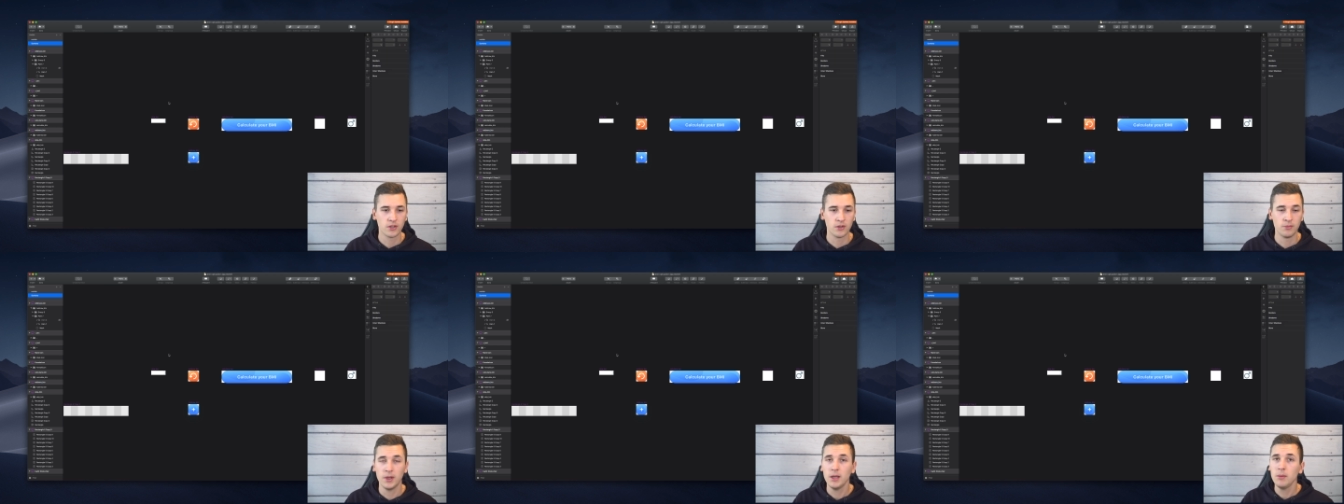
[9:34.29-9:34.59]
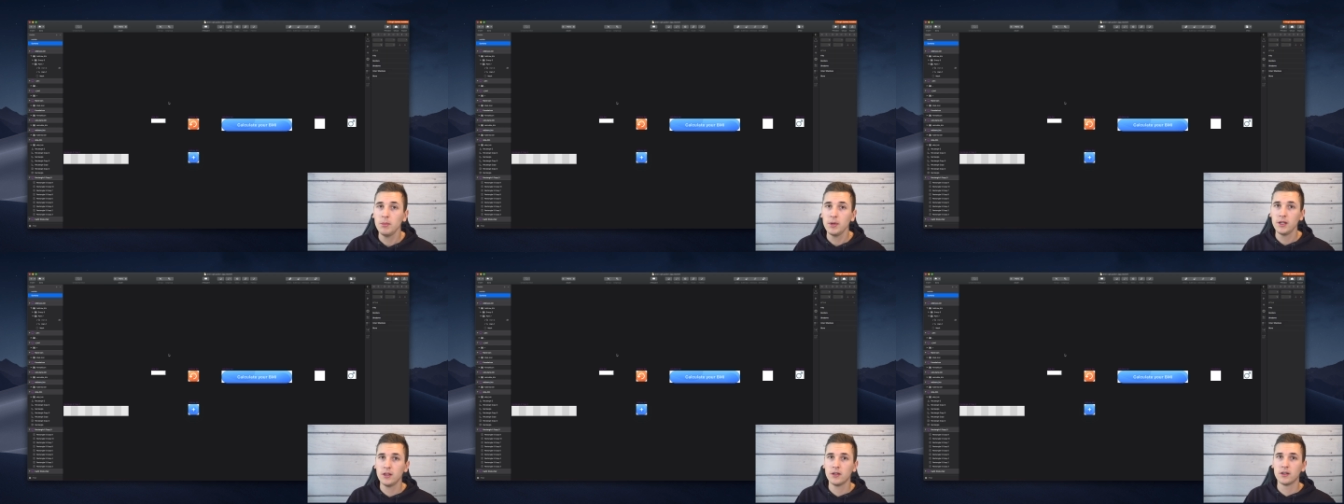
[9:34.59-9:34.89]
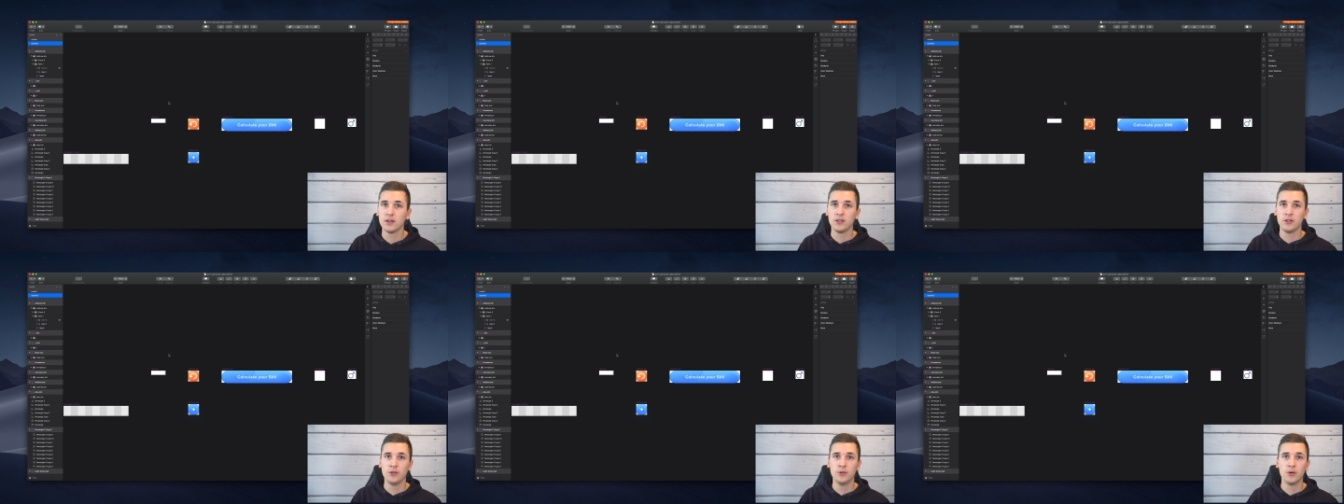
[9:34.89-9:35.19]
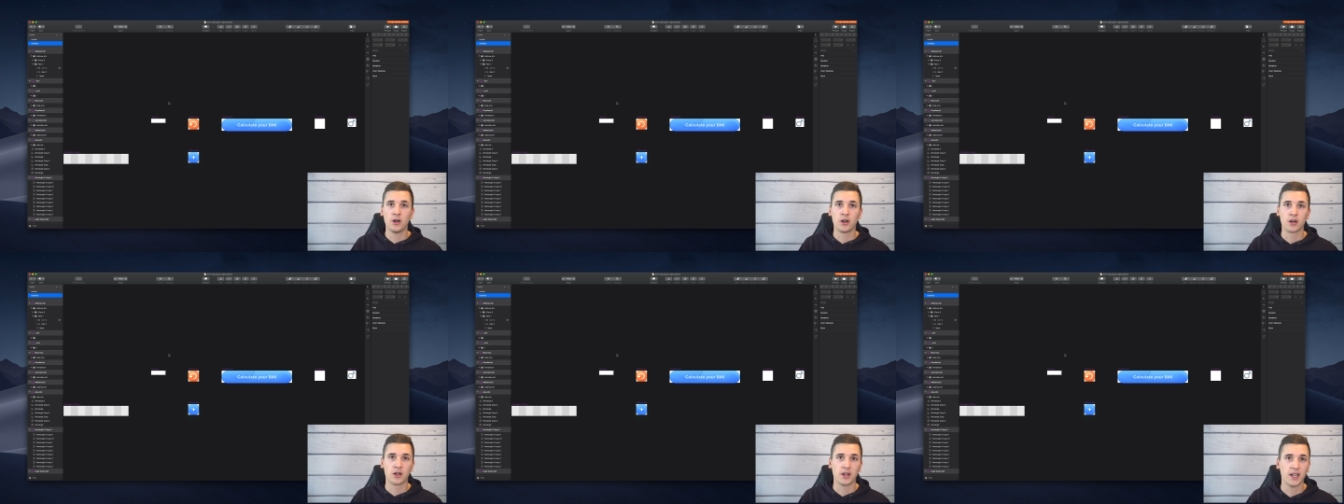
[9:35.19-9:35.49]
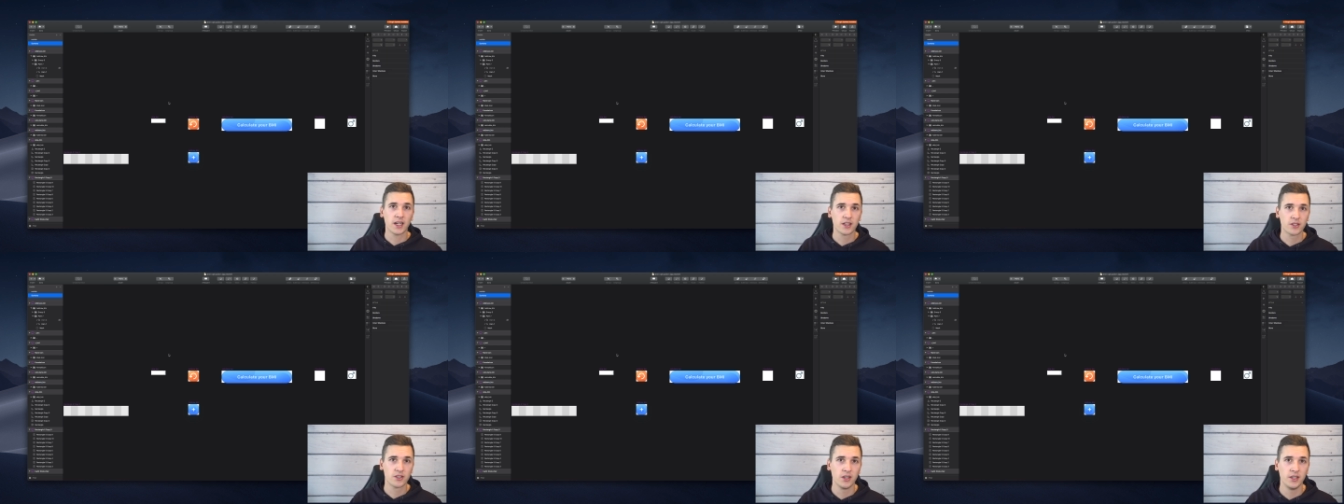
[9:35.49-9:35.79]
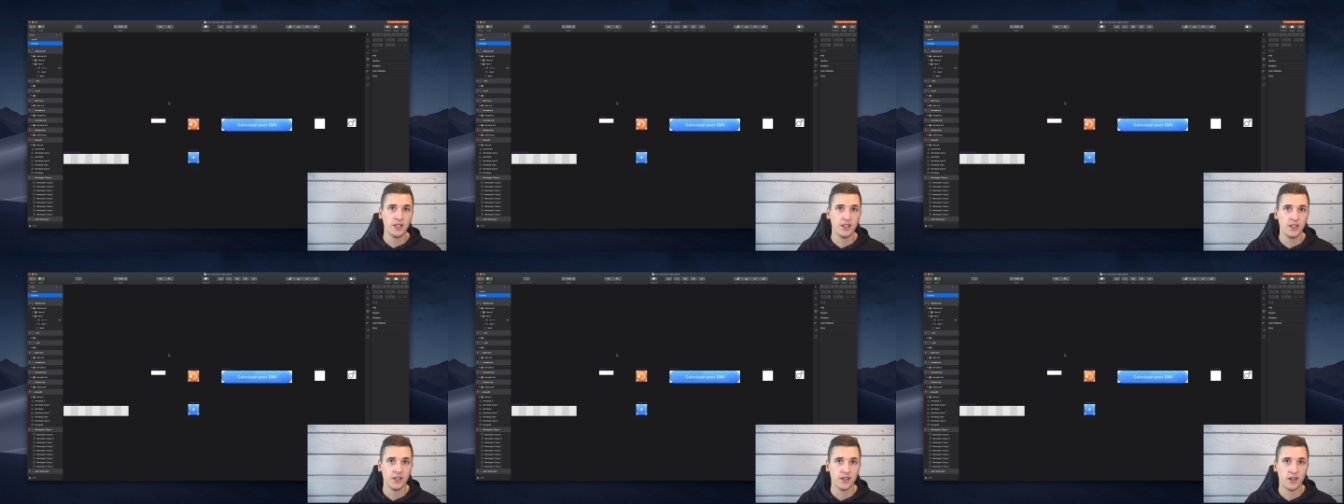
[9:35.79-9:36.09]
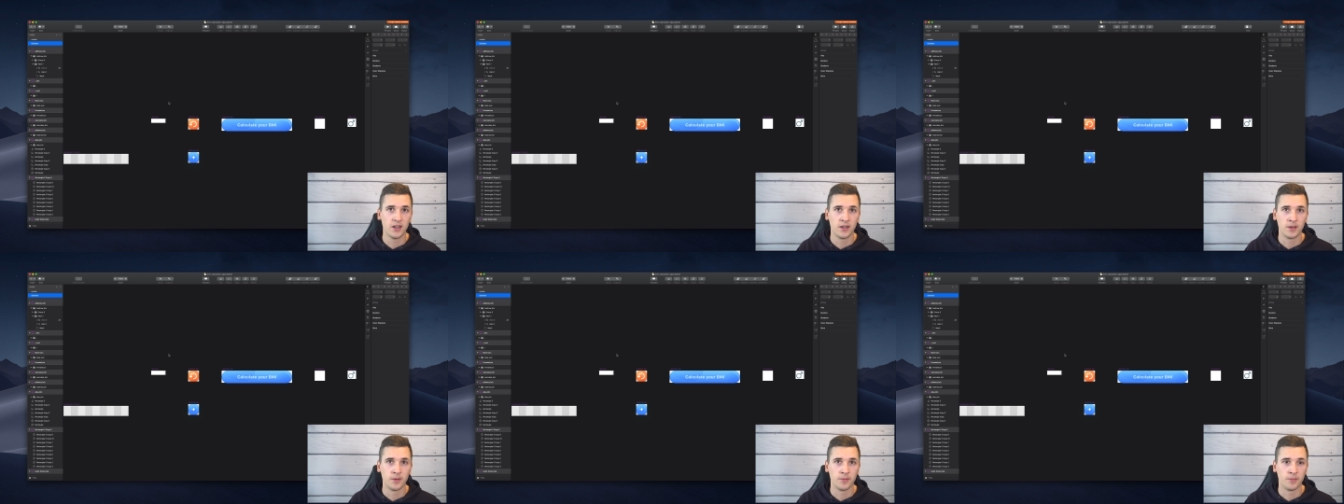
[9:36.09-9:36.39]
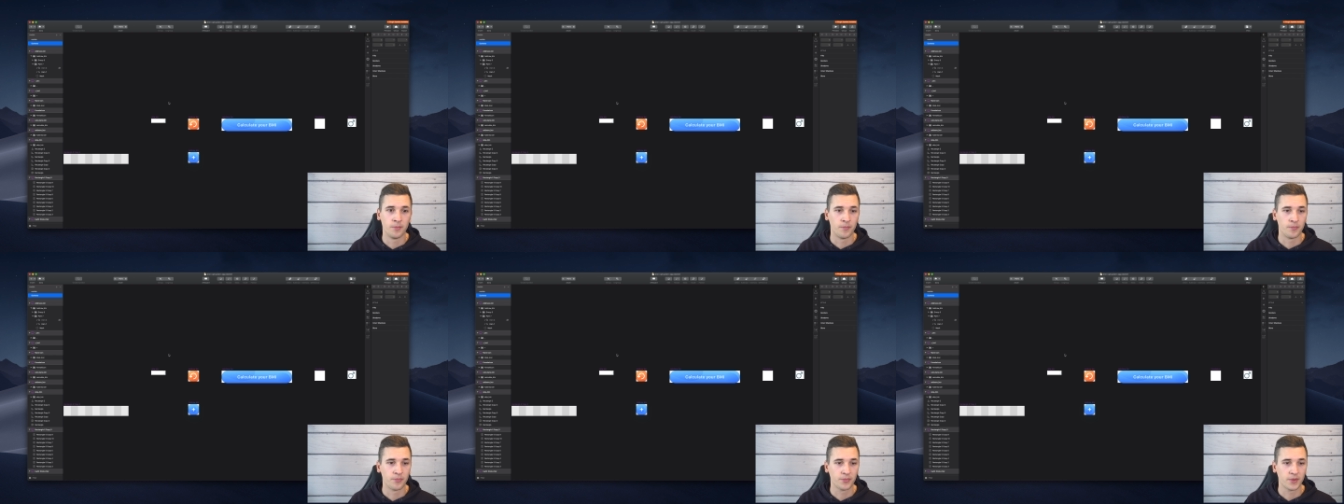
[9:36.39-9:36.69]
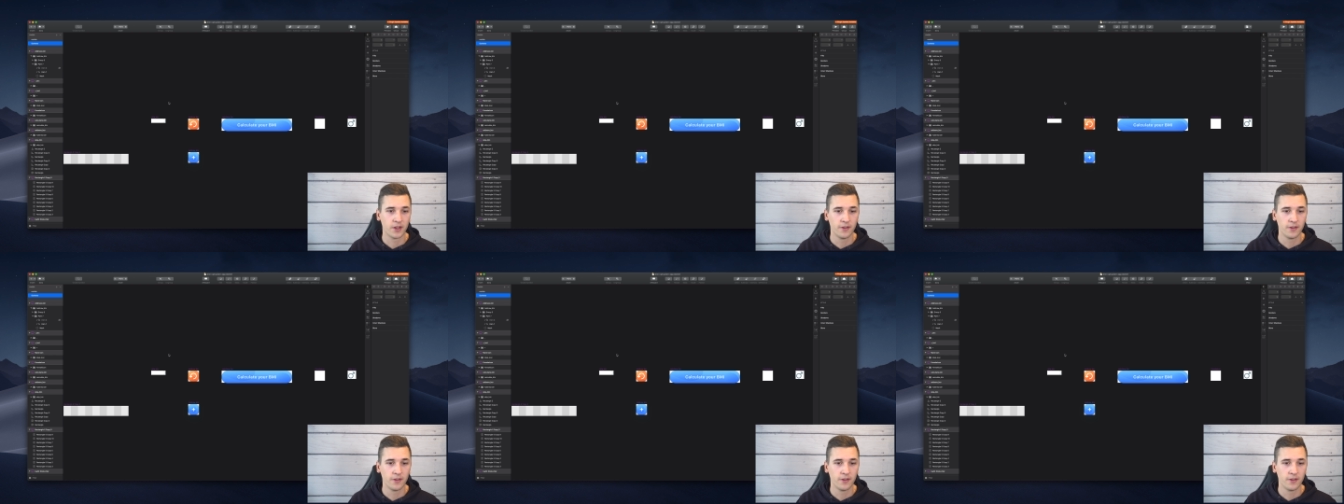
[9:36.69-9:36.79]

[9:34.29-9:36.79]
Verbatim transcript: So maybe you are actually um,